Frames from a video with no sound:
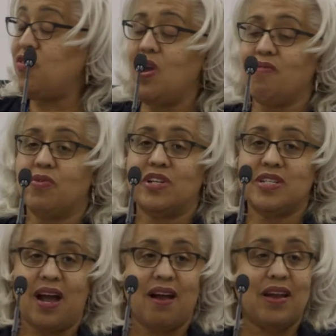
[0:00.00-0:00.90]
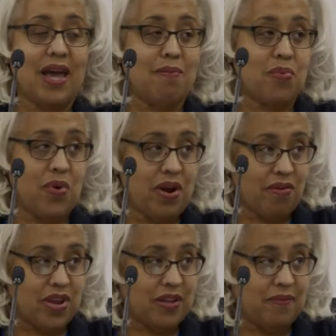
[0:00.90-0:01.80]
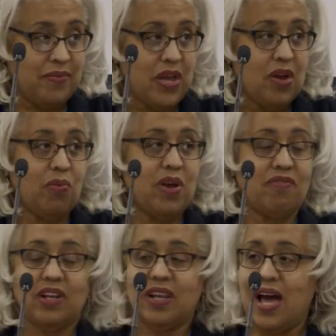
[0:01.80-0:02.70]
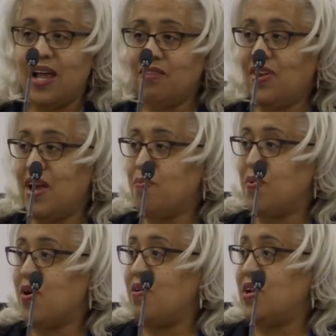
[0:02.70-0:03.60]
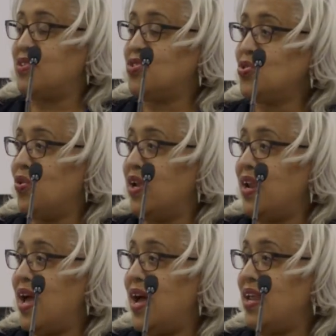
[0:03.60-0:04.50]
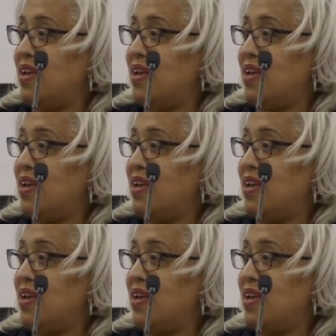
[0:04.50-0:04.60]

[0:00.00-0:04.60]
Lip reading: you have a retired librarian. We have a lot of librarians who are not